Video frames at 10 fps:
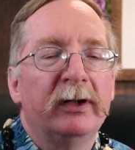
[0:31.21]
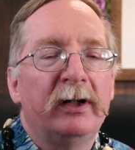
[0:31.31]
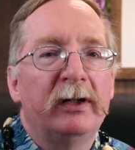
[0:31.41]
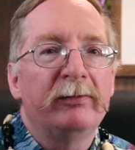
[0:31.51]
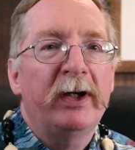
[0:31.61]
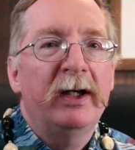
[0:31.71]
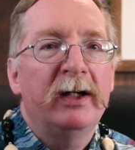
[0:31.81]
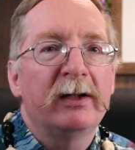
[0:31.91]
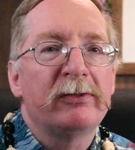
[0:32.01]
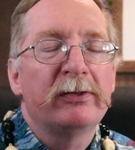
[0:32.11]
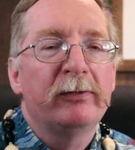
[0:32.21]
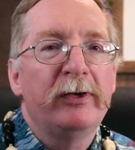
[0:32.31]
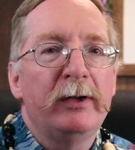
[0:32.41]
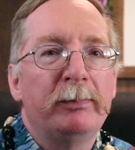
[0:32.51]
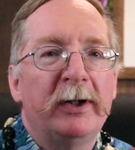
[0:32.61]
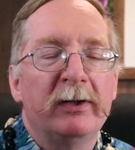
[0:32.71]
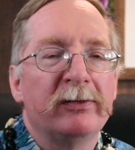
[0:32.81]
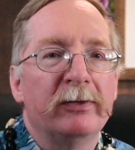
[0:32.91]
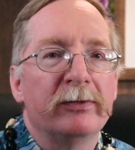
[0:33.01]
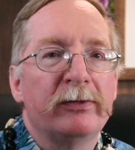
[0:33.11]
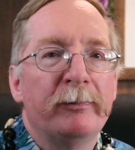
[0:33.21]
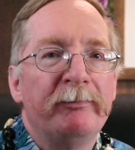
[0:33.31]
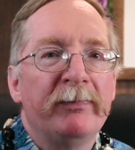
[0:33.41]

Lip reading: of Acts of the Apostles.